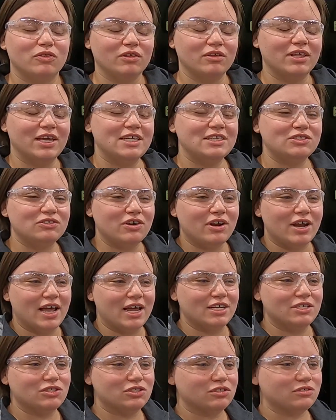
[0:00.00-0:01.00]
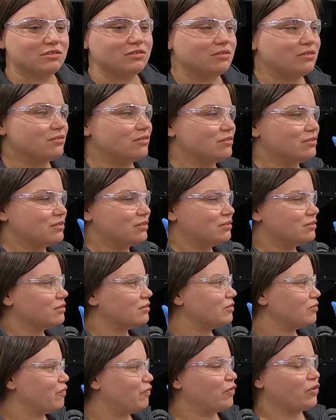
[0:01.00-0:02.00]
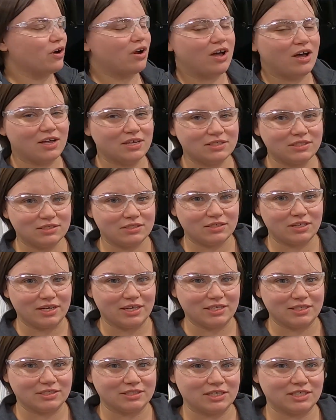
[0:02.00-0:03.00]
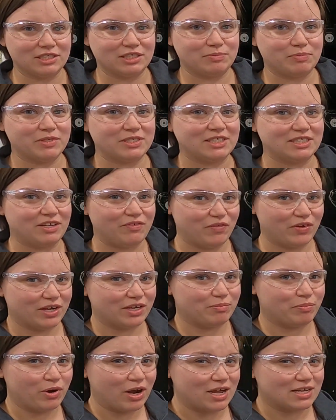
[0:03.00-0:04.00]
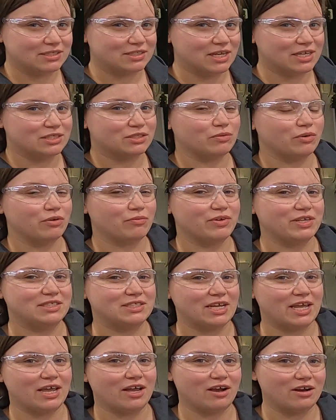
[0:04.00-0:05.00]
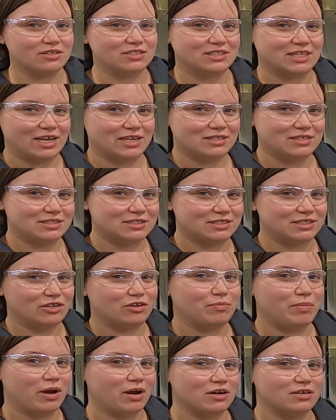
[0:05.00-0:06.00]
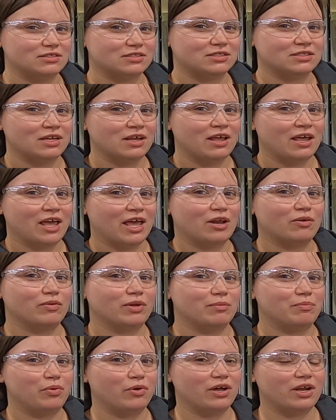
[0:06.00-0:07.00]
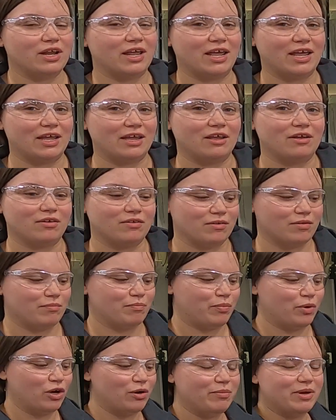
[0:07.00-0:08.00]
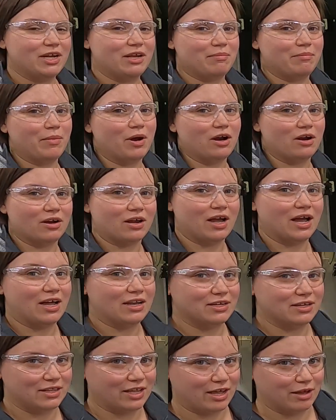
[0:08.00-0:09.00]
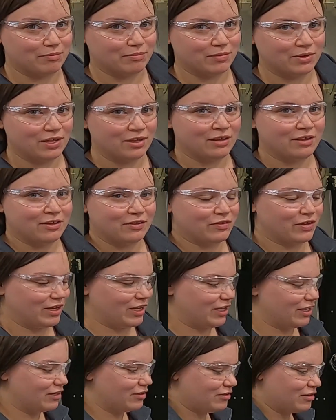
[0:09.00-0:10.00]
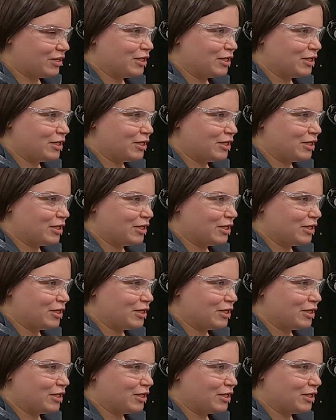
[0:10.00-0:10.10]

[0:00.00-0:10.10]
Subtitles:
The laser etch for us is a specific process where we take our stainless steel parts and we put a permanent mark onto them that